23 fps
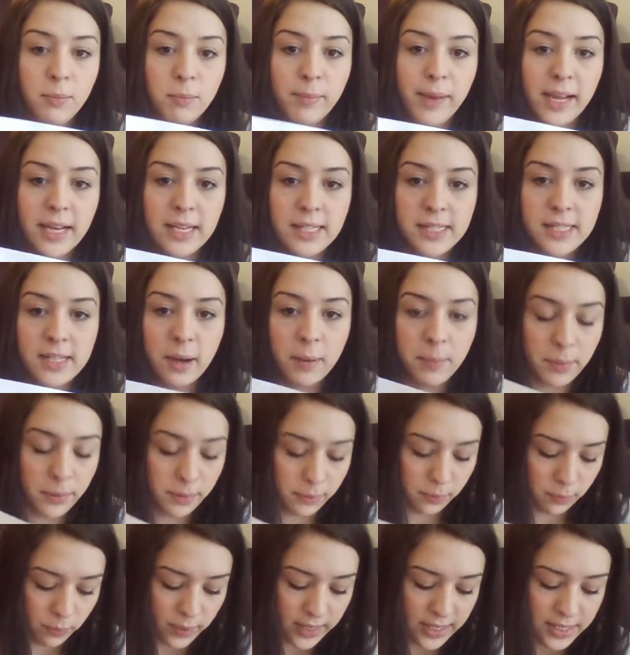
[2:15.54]
makes up
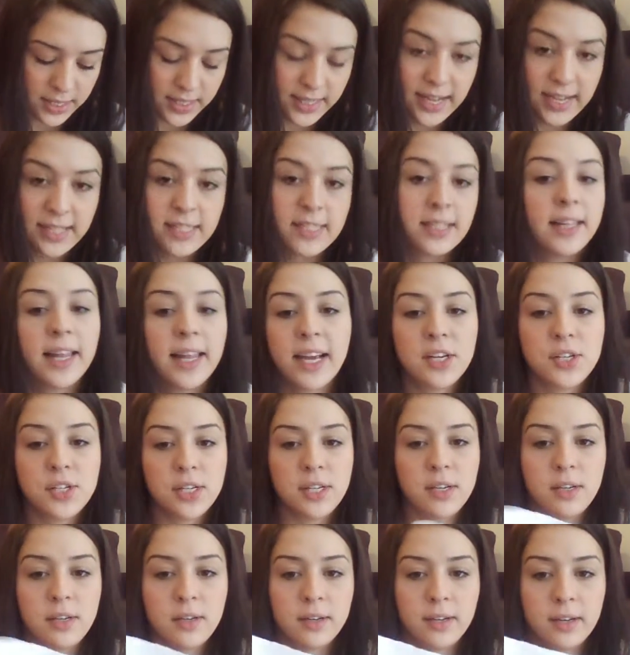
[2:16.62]
which
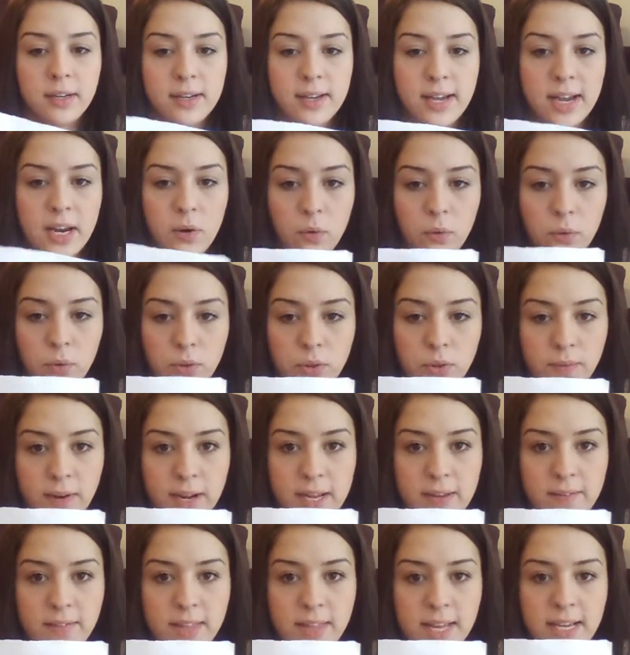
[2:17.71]
tessellation in all
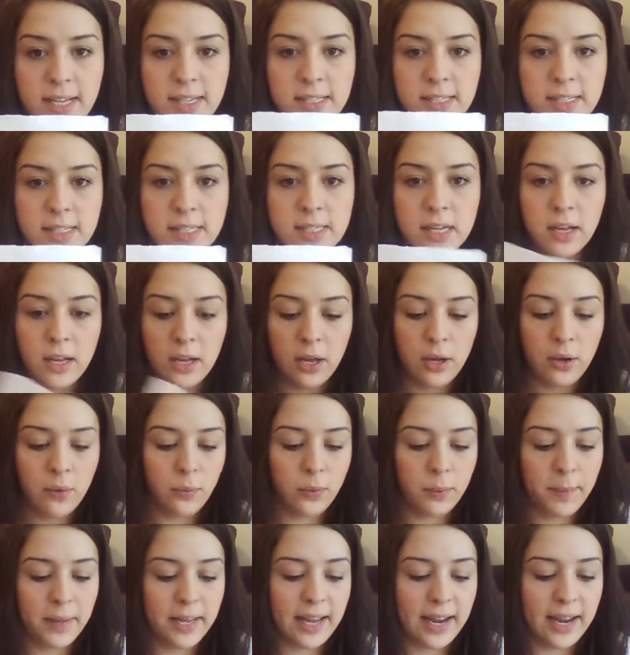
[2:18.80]
3 of these.
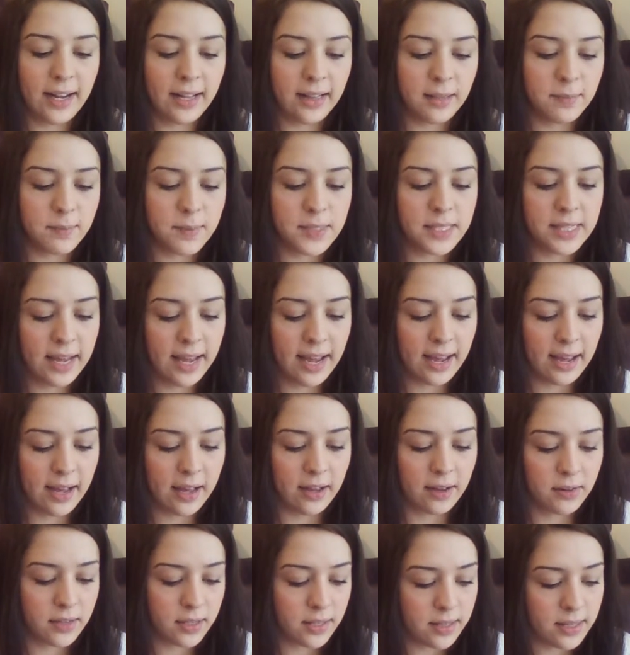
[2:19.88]
We'd be getting them to
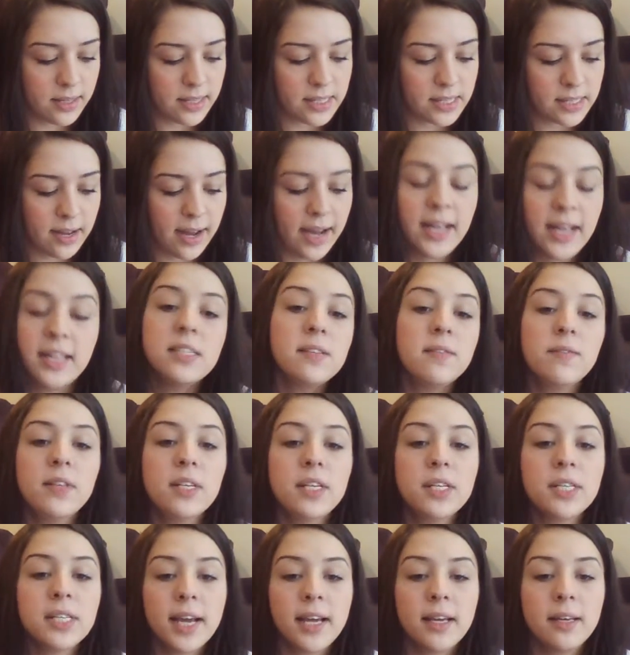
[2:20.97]
count the sides of the
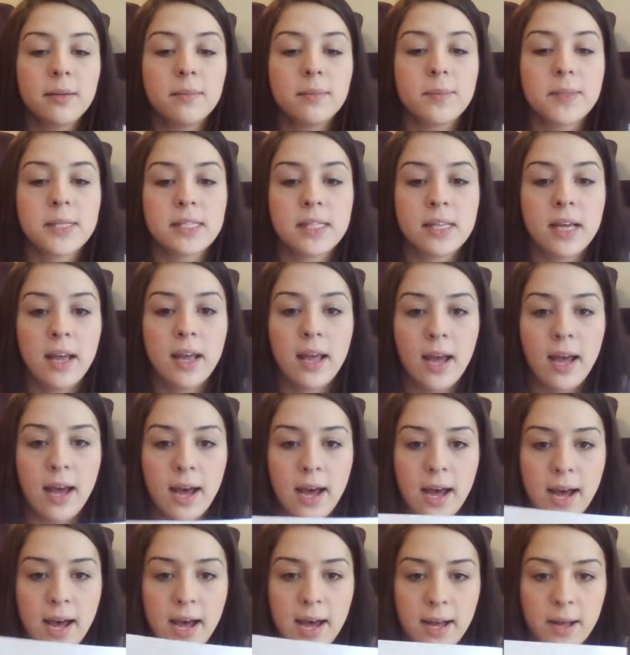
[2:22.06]
shapes,
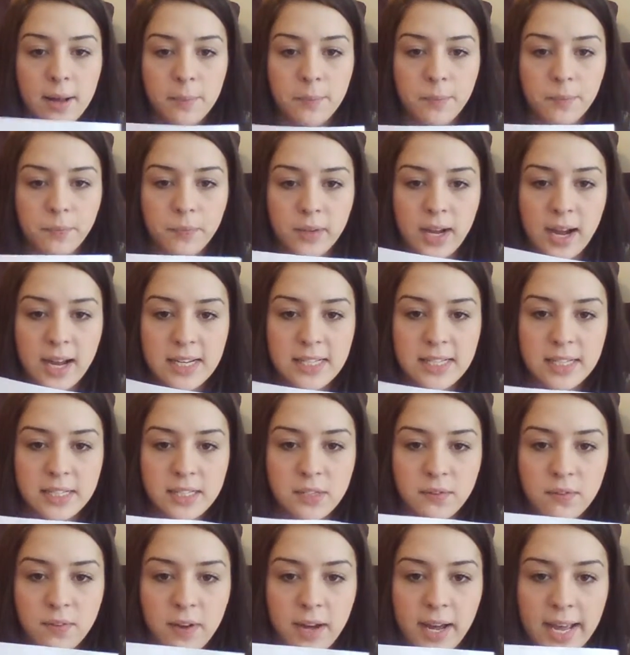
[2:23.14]

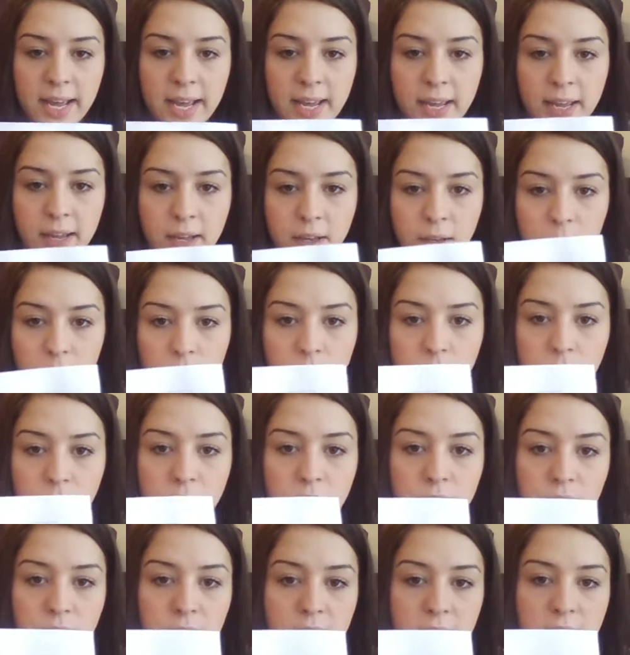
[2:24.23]
identifying
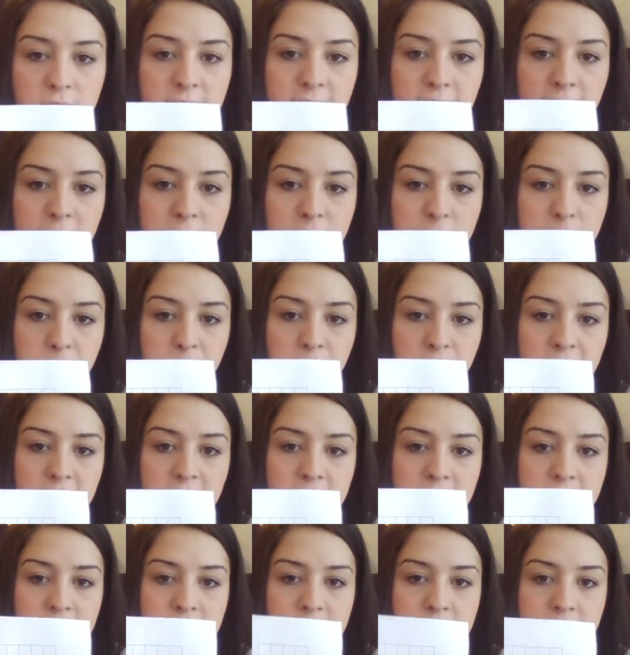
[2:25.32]
the vertex
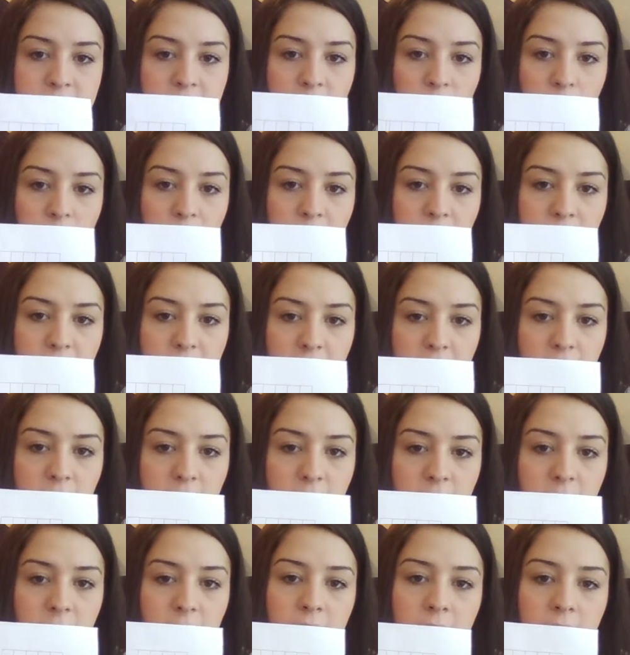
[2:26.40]
points and what they
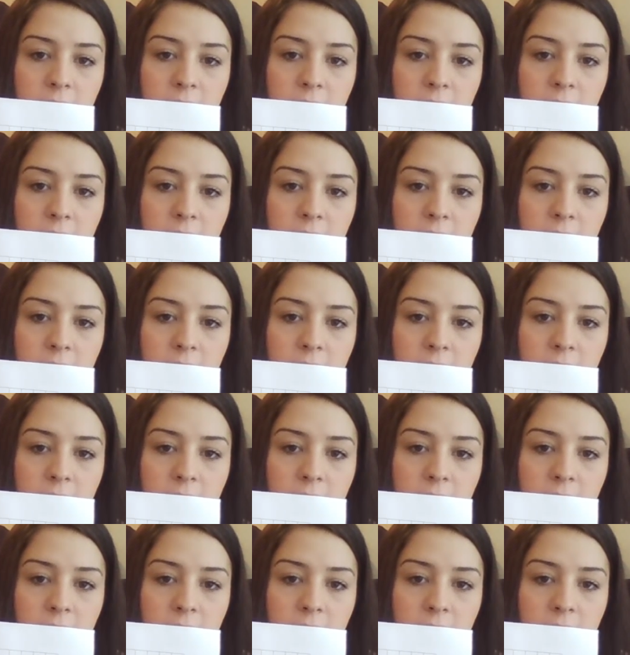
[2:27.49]
are,